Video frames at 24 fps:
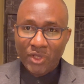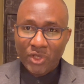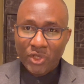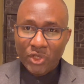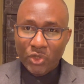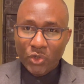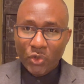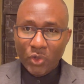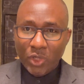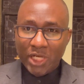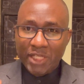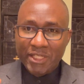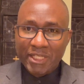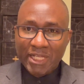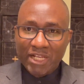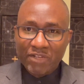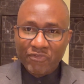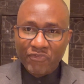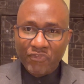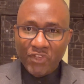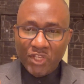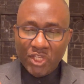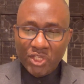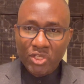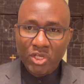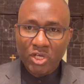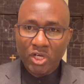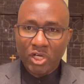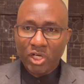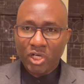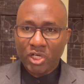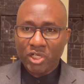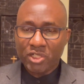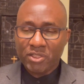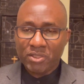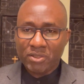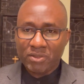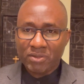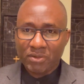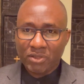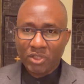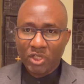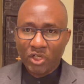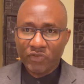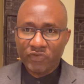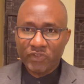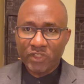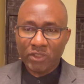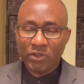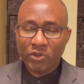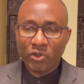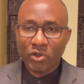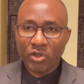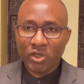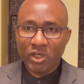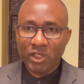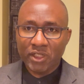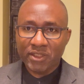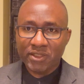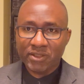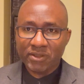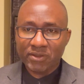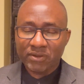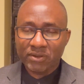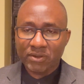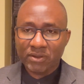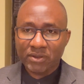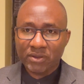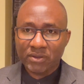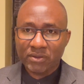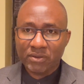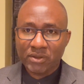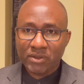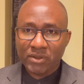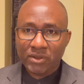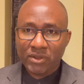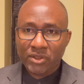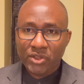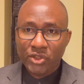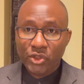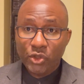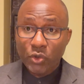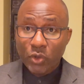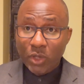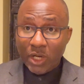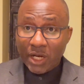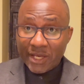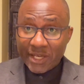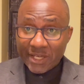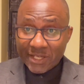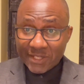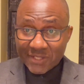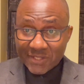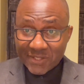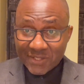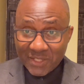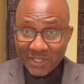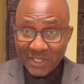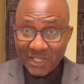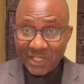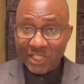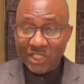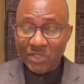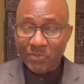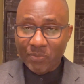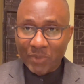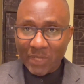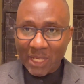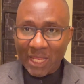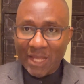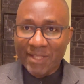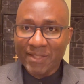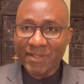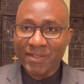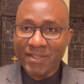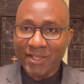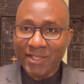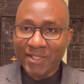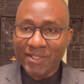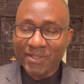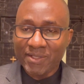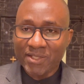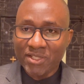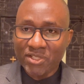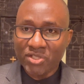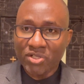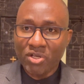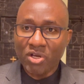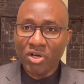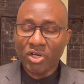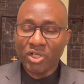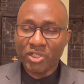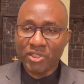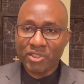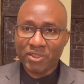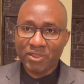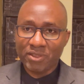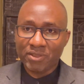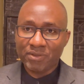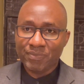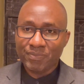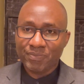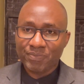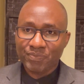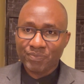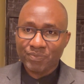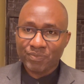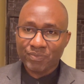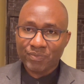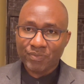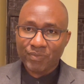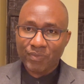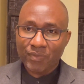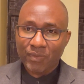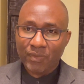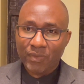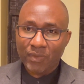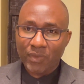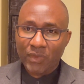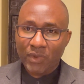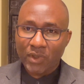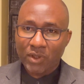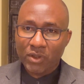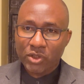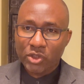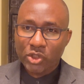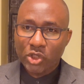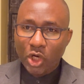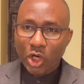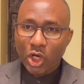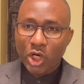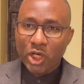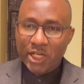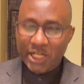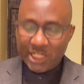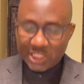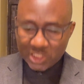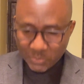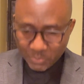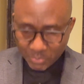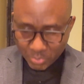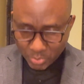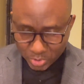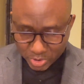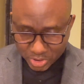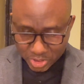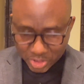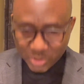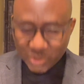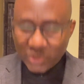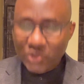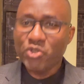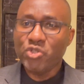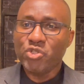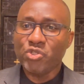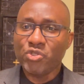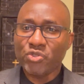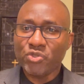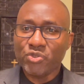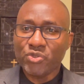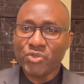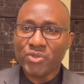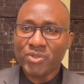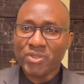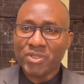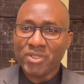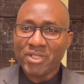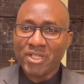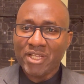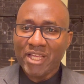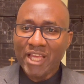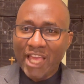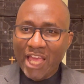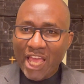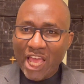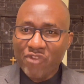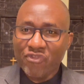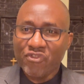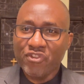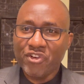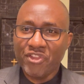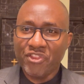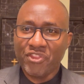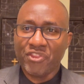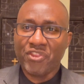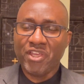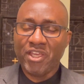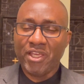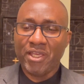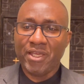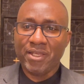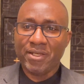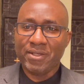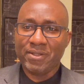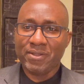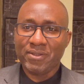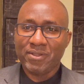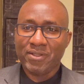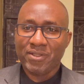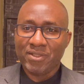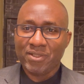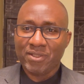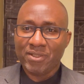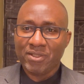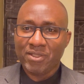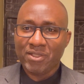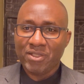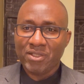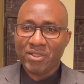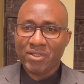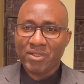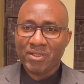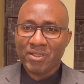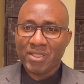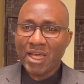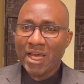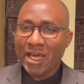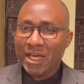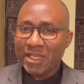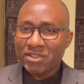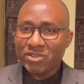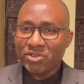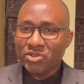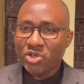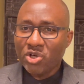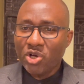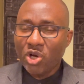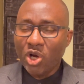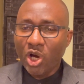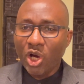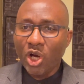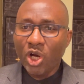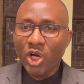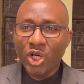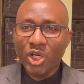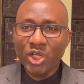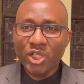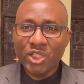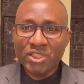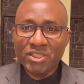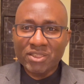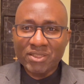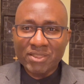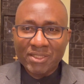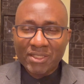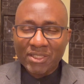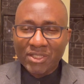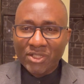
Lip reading: You are that vineyard of the Lord. You are a seed planted in this garden. God has put into you everything that God